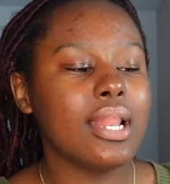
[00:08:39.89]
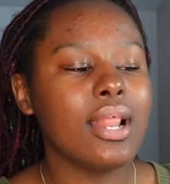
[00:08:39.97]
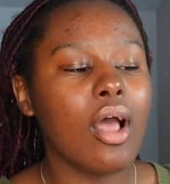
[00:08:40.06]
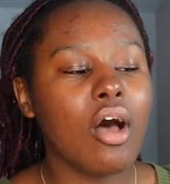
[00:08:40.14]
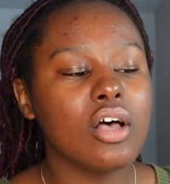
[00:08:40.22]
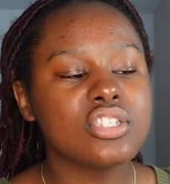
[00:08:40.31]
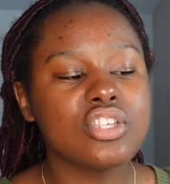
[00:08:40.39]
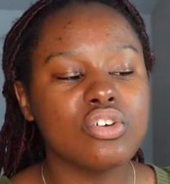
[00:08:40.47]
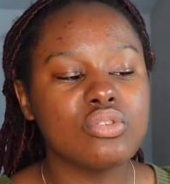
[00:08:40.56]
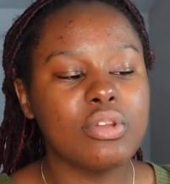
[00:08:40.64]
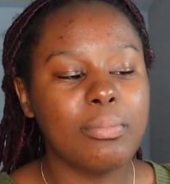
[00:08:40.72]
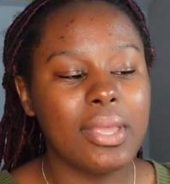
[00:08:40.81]
And it
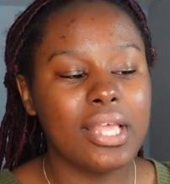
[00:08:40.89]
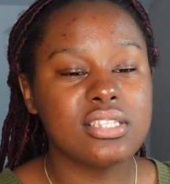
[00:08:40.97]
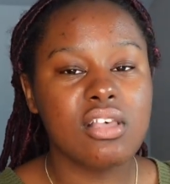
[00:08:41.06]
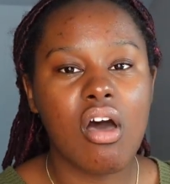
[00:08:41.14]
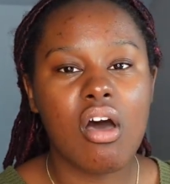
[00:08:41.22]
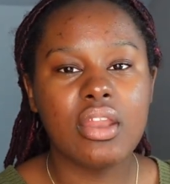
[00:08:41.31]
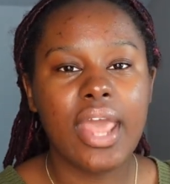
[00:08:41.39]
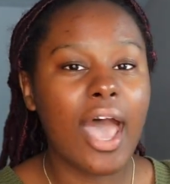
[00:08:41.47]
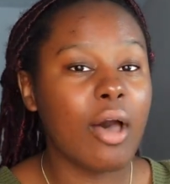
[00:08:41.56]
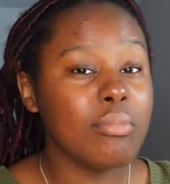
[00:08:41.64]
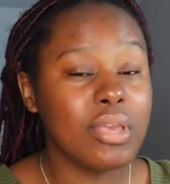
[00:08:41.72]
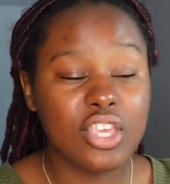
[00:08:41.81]
also depends on
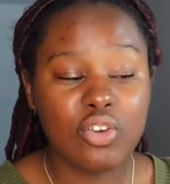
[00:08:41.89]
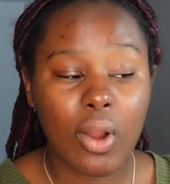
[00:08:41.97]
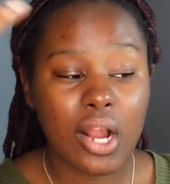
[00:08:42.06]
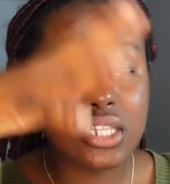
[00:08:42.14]
how big you are.